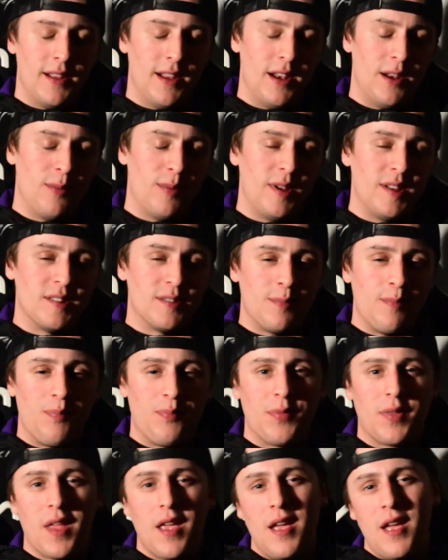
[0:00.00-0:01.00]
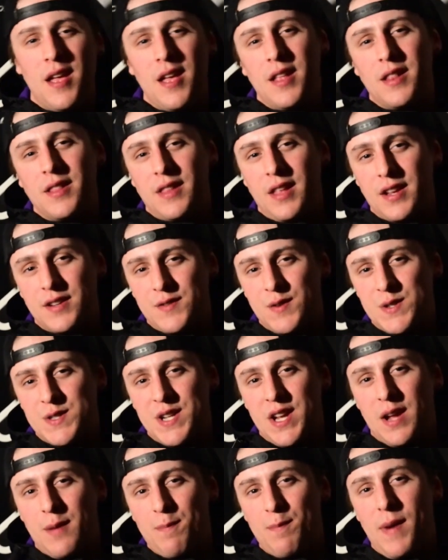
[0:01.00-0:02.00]
Anyways, thanks for
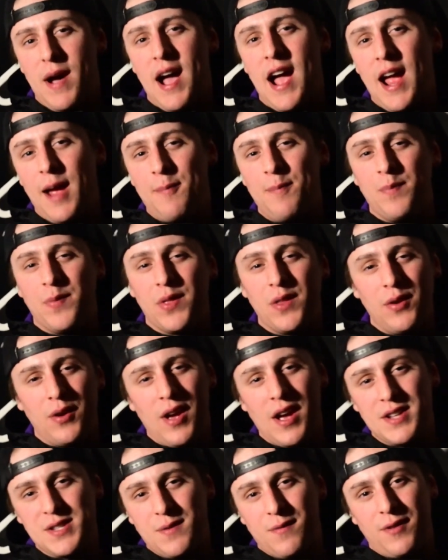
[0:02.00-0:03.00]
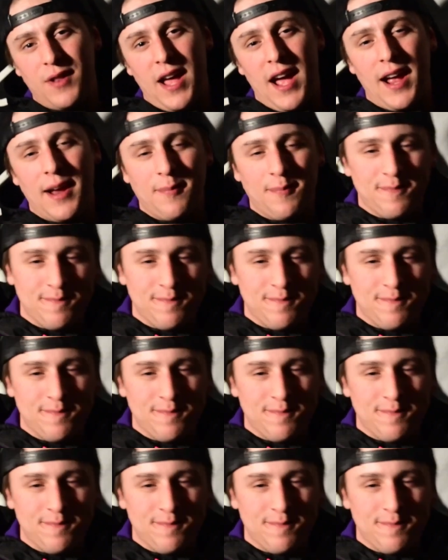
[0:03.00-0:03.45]
sticking by. You guys are flying.